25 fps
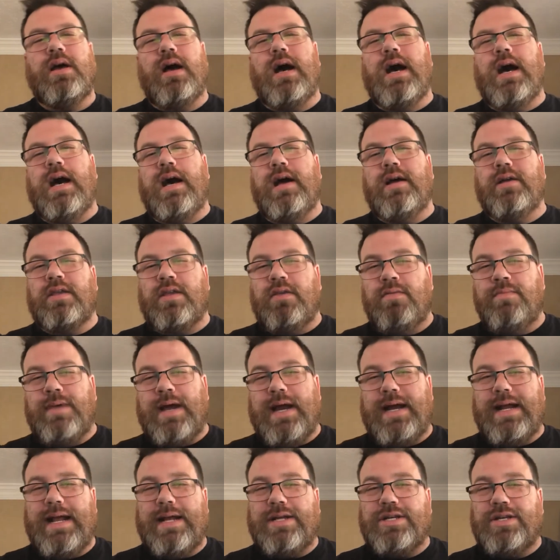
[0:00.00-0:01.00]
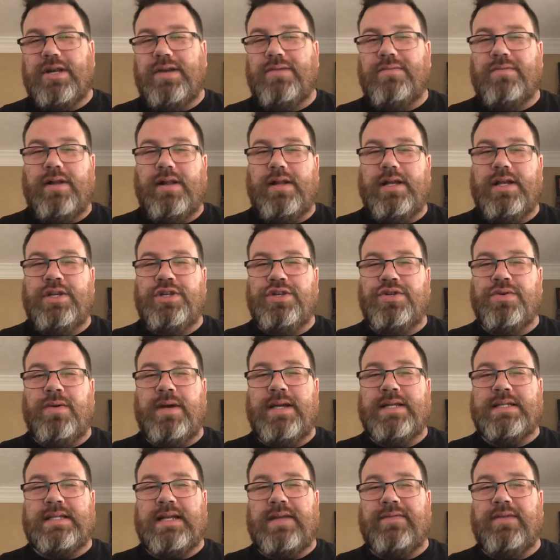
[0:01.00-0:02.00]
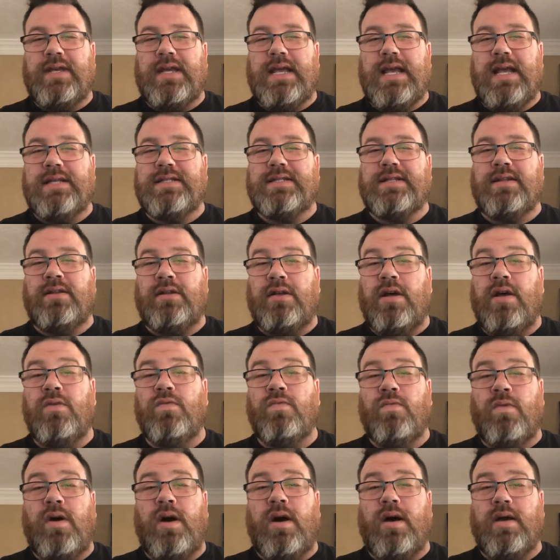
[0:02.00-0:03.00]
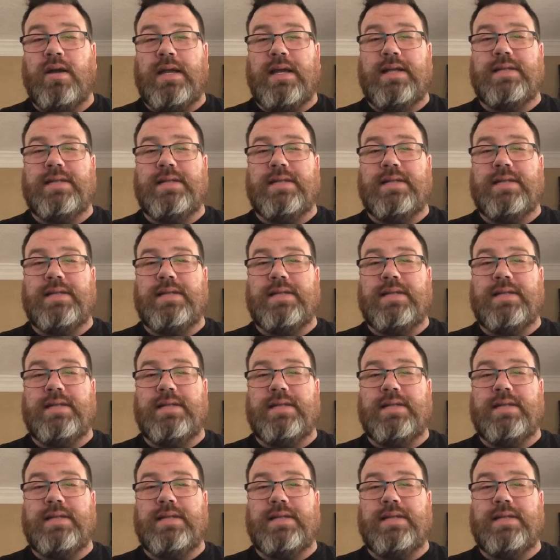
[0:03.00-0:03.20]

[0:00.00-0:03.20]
you might actually really enjoy Stephen King's The Long Walk.